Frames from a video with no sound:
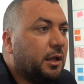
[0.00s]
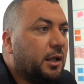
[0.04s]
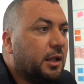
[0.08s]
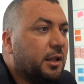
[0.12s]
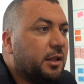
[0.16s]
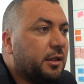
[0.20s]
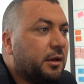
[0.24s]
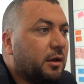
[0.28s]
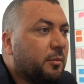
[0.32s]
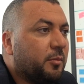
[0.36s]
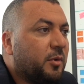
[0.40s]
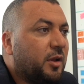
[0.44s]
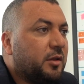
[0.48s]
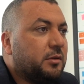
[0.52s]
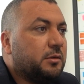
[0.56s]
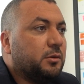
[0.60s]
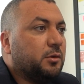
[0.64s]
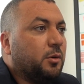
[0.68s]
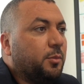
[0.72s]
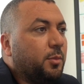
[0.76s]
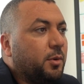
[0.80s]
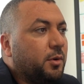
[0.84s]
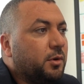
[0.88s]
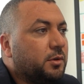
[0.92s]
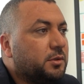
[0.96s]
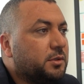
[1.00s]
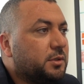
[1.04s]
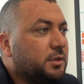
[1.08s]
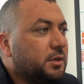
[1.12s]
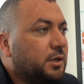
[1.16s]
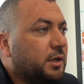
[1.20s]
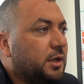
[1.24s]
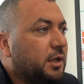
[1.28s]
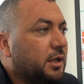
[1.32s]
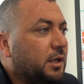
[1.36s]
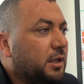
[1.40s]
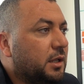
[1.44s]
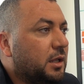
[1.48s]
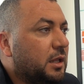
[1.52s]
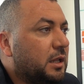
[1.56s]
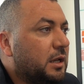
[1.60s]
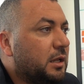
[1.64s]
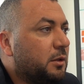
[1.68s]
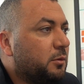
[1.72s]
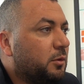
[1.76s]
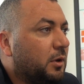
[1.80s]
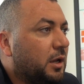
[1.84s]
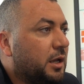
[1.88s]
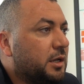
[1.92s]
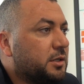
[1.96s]
And then I'm not a robot. And
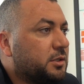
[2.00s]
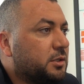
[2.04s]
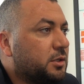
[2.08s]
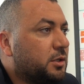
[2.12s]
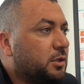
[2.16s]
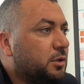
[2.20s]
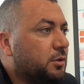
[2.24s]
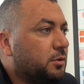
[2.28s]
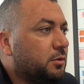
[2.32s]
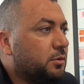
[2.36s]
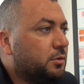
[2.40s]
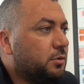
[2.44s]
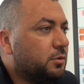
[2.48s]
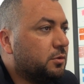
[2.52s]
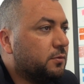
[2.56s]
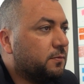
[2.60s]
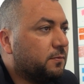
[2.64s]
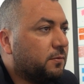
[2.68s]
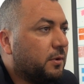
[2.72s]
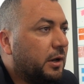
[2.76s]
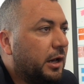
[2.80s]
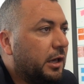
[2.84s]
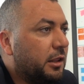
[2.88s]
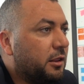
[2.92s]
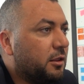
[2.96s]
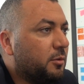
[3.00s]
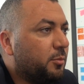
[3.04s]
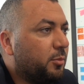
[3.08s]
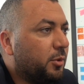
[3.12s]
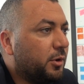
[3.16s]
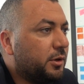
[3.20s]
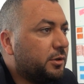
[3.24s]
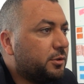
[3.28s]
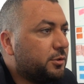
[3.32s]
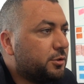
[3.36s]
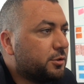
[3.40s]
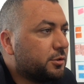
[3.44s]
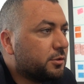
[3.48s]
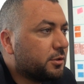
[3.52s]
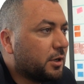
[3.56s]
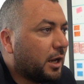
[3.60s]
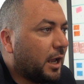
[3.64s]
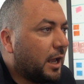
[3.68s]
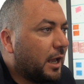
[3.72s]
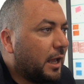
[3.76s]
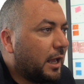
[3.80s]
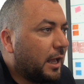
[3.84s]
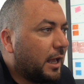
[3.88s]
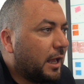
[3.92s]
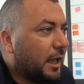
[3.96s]
it will ask you to find the bridge.
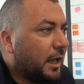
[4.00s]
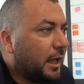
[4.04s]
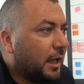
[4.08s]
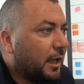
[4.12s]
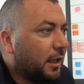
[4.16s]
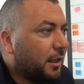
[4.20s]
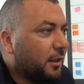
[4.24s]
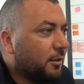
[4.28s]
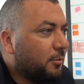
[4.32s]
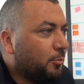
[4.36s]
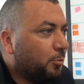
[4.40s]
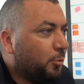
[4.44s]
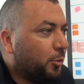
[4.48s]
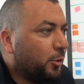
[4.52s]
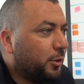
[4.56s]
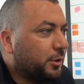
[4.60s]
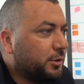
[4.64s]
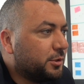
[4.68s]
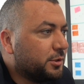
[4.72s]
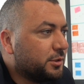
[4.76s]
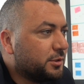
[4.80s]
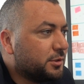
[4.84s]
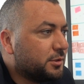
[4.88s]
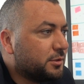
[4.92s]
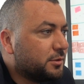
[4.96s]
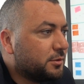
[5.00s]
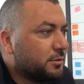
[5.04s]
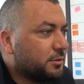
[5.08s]
Bridges.